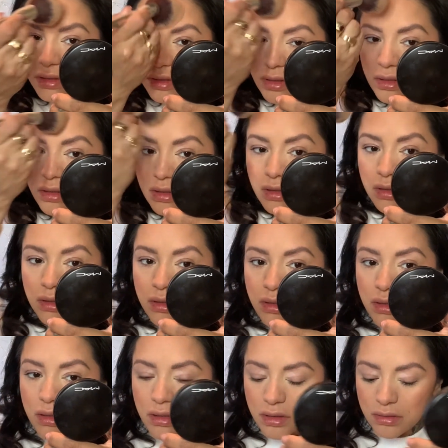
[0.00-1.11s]
Oh my
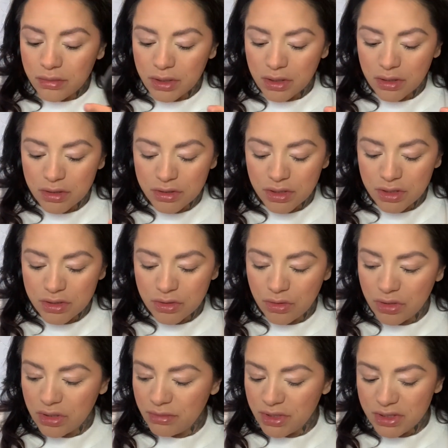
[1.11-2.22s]
gosh, I
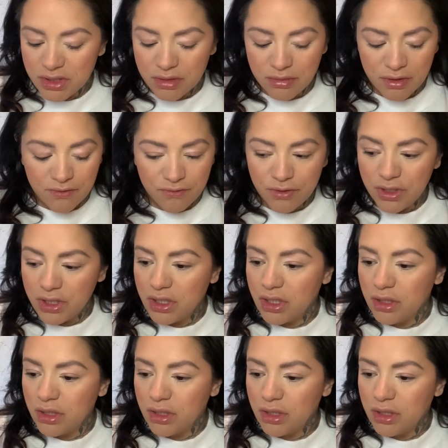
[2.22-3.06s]
totally messed up my freaking